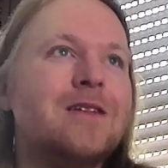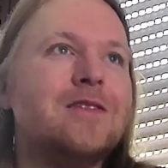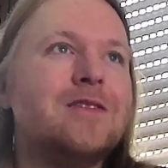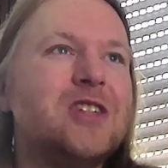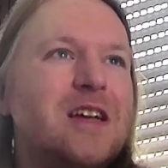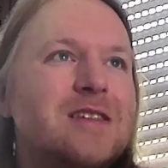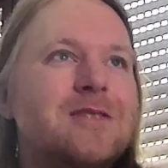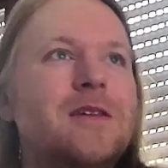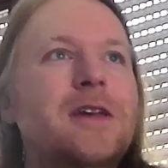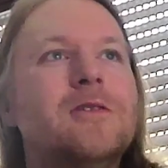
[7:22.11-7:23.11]
just to
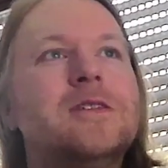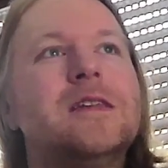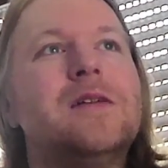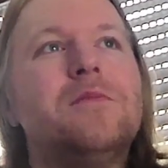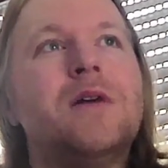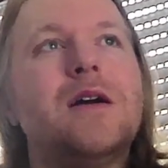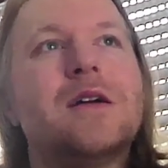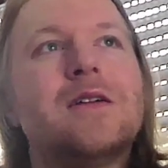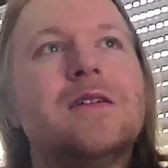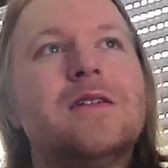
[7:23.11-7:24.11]
hear CM
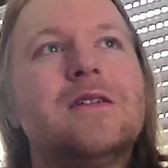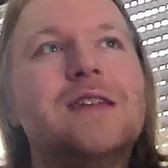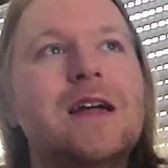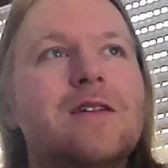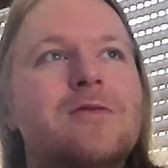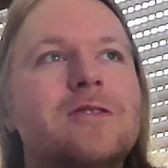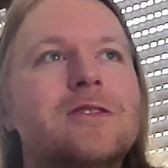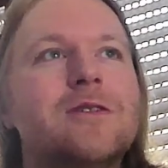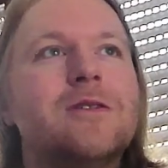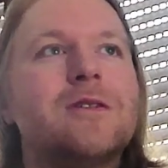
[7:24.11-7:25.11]
Punk tell Chris
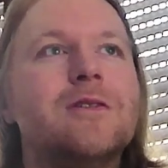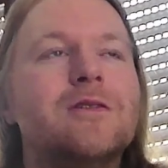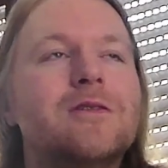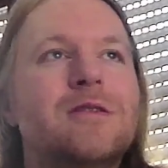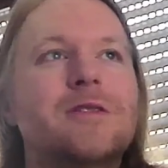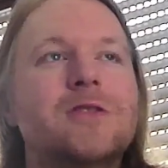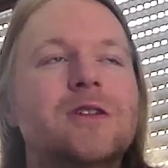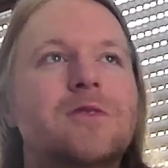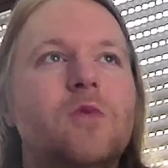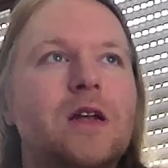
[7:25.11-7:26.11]
Jericho
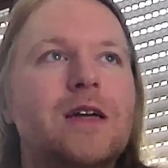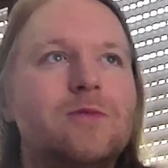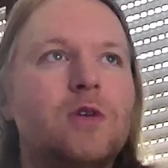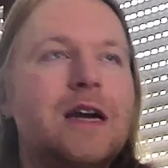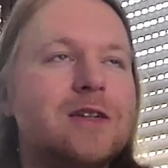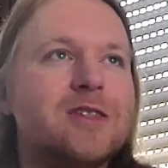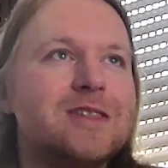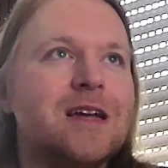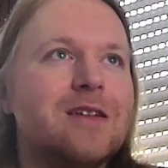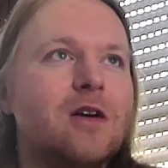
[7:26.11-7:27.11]
just what I just
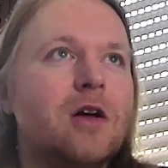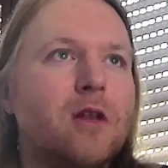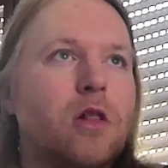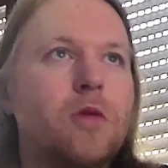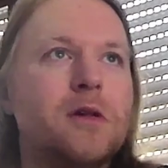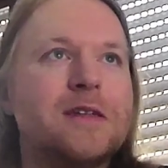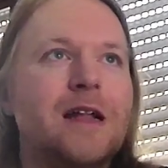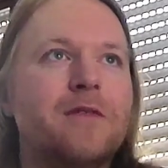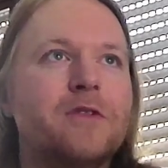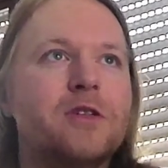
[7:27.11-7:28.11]
said on global
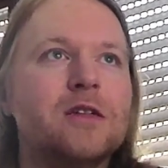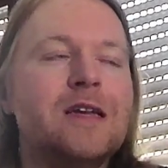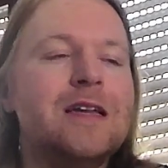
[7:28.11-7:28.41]
television.